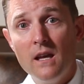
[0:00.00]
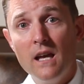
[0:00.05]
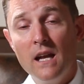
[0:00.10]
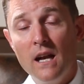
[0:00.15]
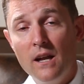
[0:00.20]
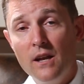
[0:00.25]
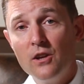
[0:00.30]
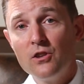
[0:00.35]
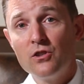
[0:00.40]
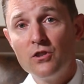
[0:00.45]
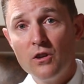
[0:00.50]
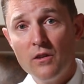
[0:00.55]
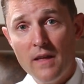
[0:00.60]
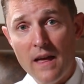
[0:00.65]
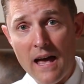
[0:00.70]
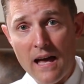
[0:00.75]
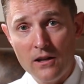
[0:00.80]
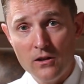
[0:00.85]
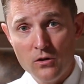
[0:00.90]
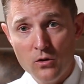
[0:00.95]
In addition to
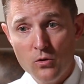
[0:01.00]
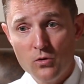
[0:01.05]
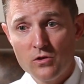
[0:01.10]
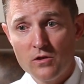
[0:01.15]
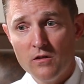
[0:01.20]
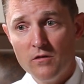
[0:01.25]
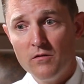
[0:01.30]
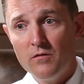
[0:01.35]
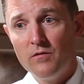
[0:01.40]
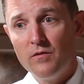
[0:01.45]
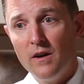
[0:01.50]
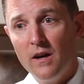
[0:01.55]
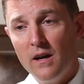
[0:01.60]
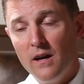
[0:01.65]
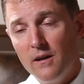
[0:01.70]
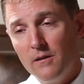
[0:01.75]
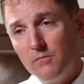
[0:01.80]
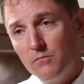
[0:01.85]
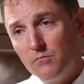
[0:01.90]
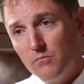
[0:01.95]
that, use of,
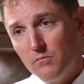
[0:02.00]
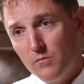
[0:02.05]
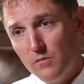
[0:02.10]
uh,